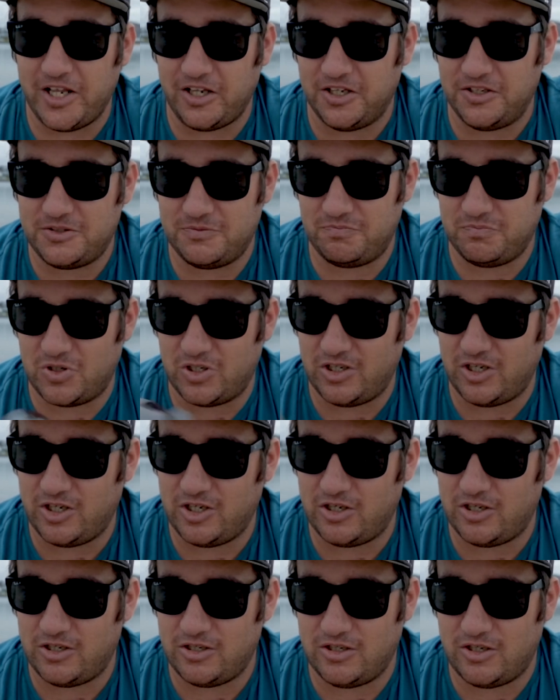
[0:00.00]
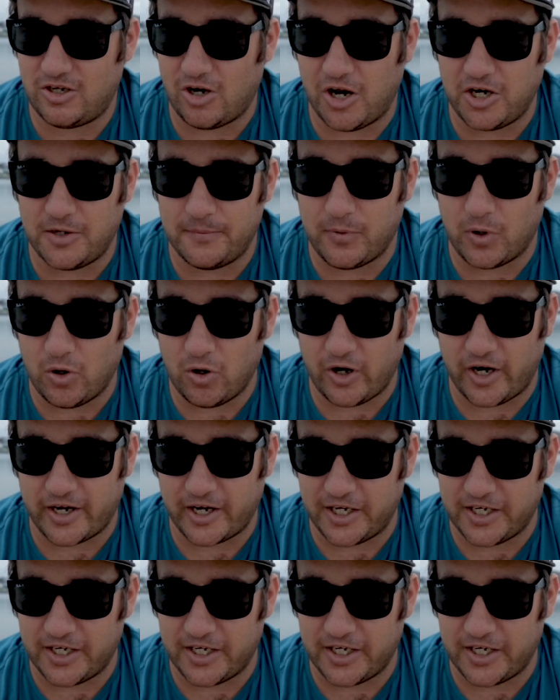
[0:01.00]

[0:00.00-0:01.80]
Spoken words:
Like, it's kind of boring,